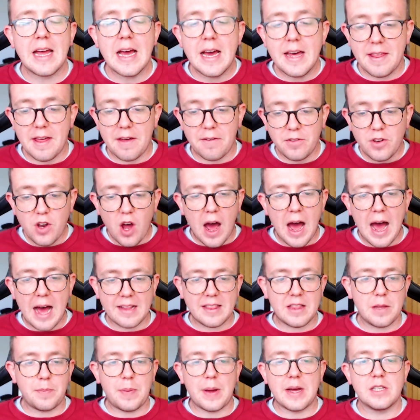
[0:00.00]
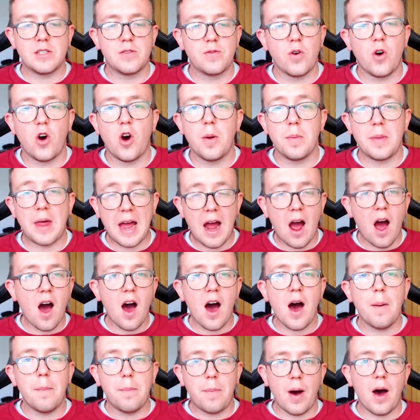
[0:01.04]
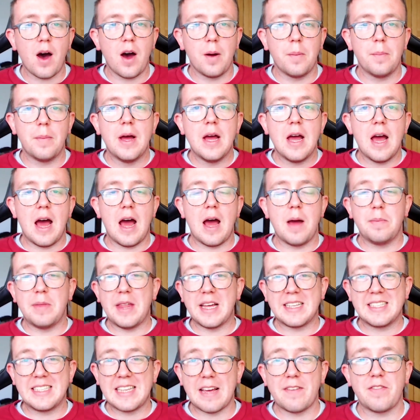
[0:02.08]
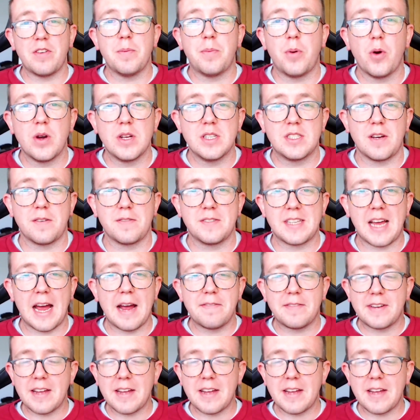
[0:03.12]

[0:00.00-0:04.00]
They've not had the best form. They are bottom and they're seven points off safety.